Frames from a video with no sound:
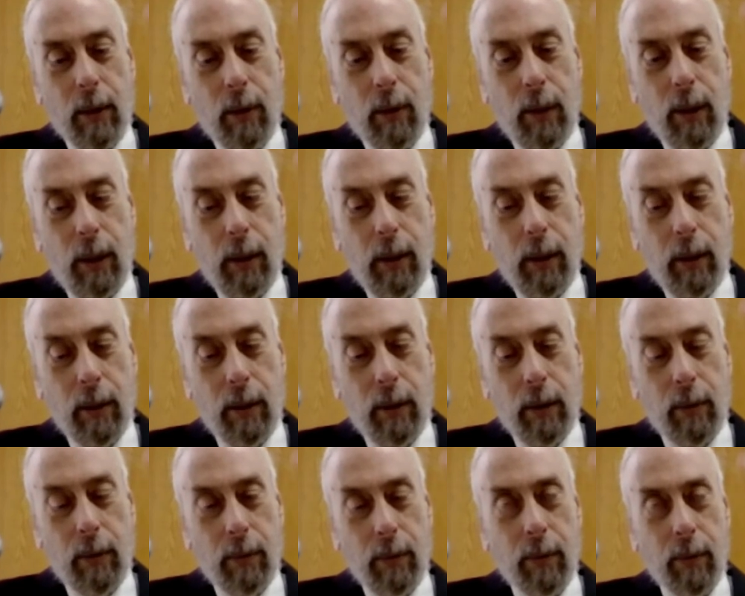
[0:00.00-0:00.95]
Any more
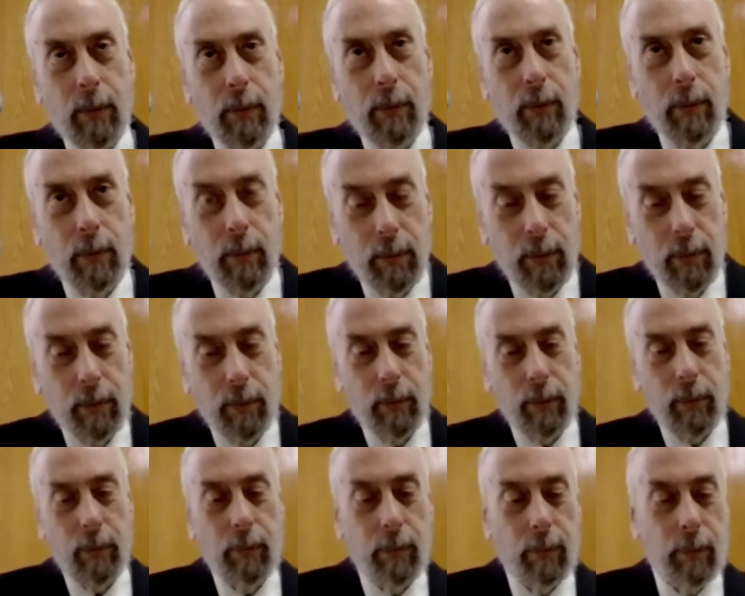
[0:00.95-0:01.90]
questions?
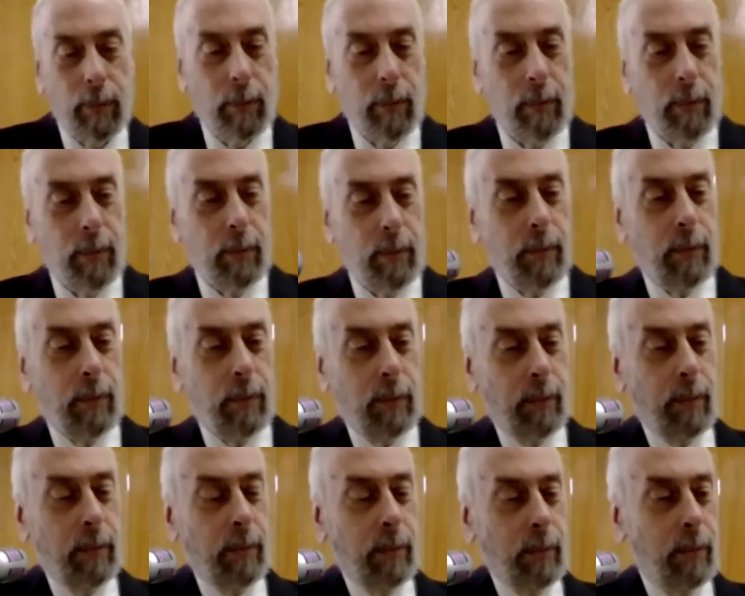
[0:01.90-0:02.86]
Maybe
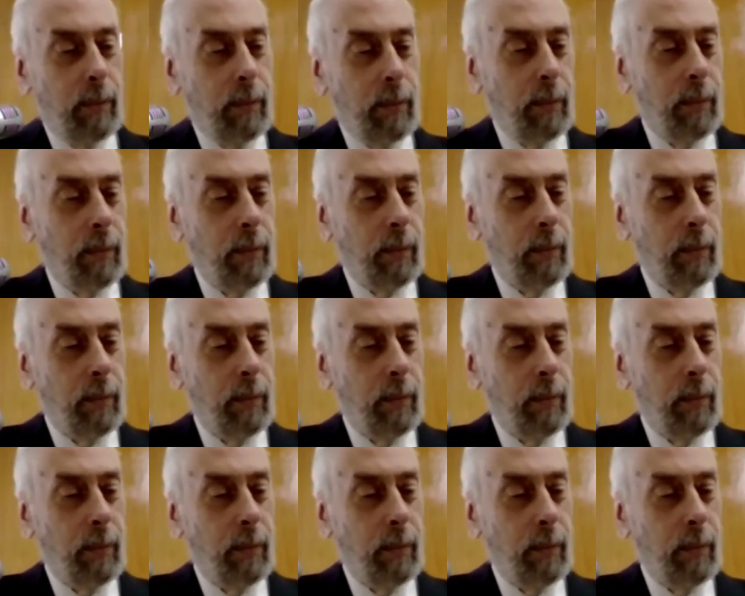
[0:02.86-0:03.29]
in Zoom?